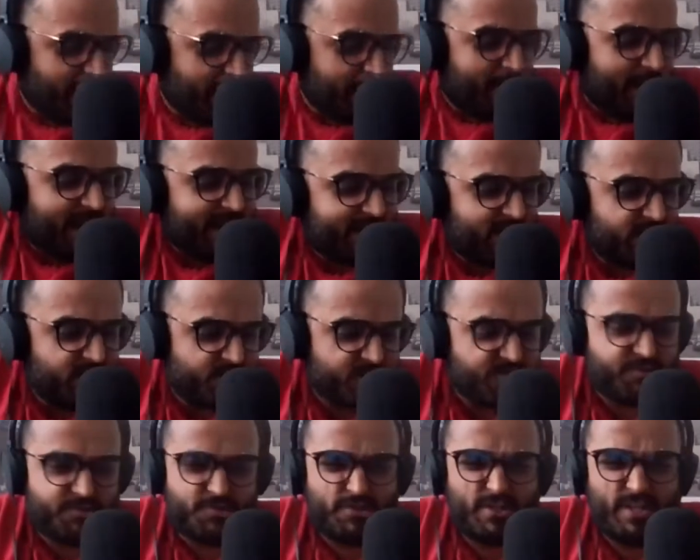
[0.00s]
like bad
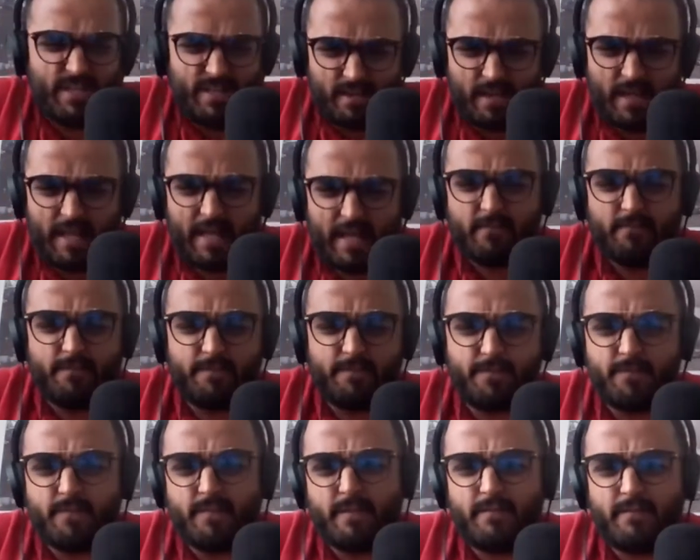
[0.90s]
teachers really
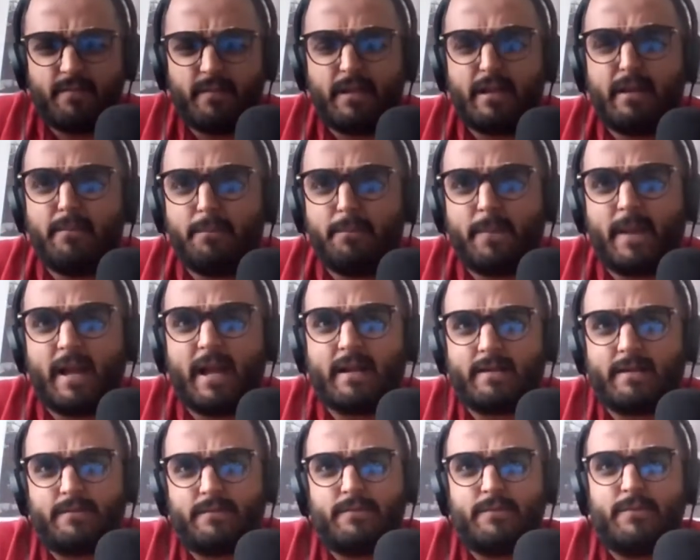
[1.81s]
have an
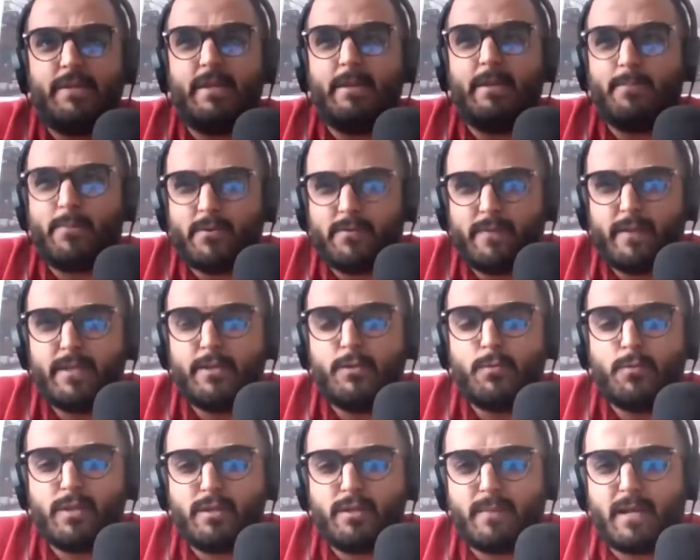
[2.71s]
impact deeper than
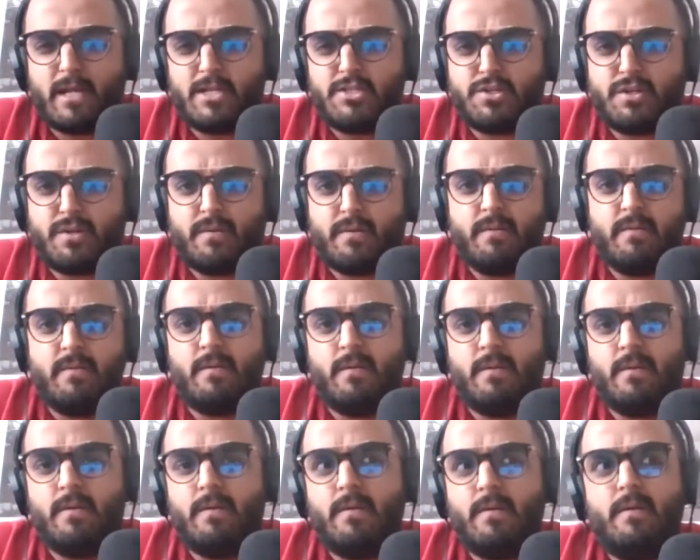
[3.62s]
you can imagine.
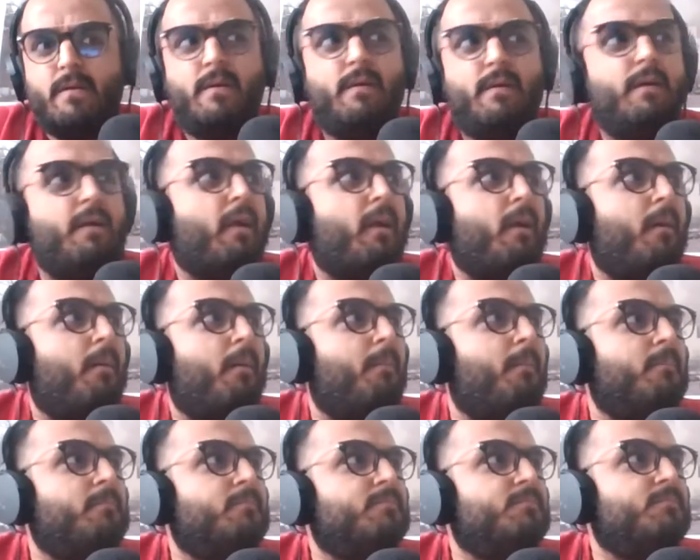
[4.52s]

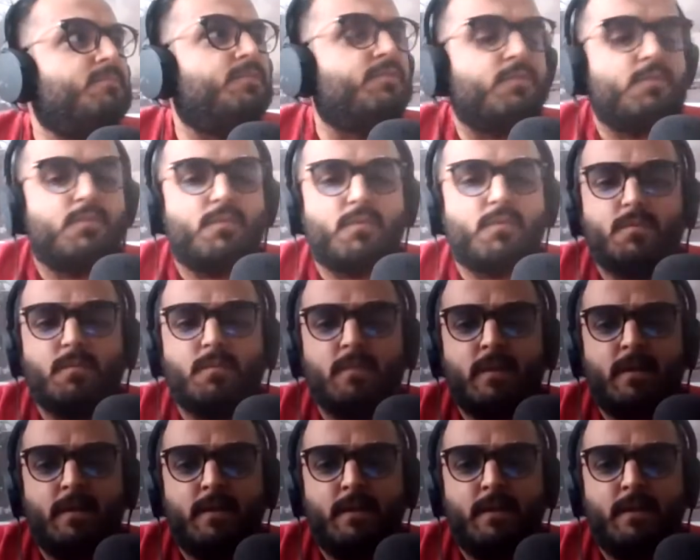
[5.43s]
Um, yeah. So,